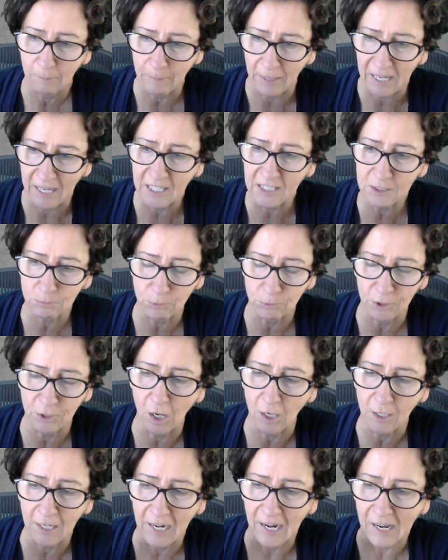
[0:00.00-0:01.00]
banks were
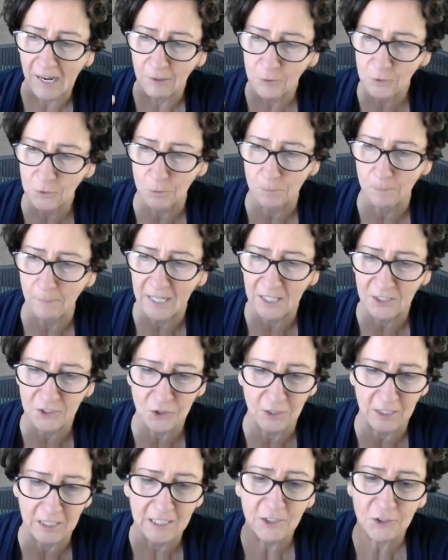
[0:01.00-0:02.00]
not allowed to
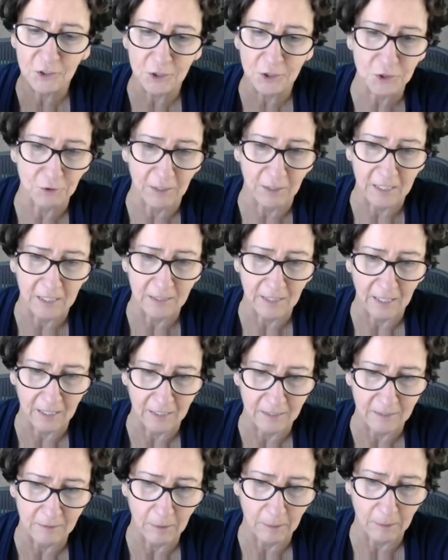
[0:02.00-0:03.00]
match the interest rate
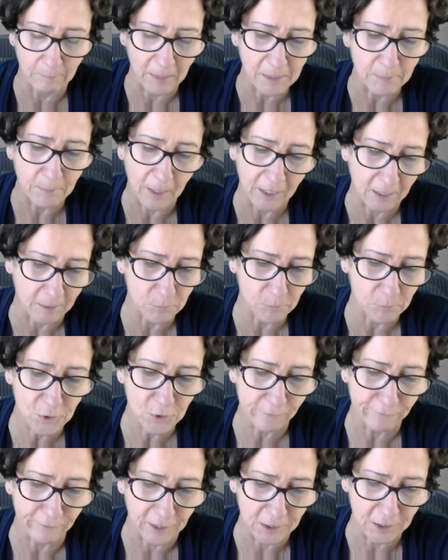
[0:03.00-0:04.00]
that money market
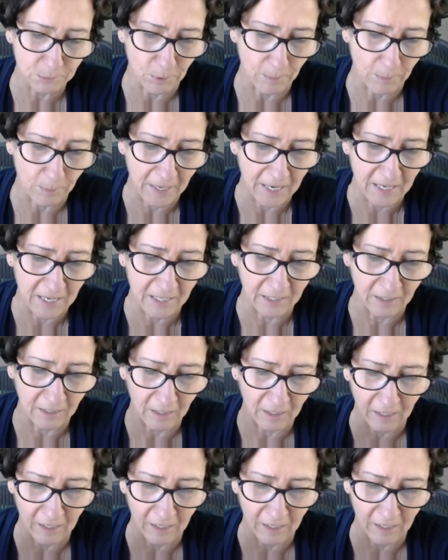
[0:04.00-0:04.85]
mutual funds were paying.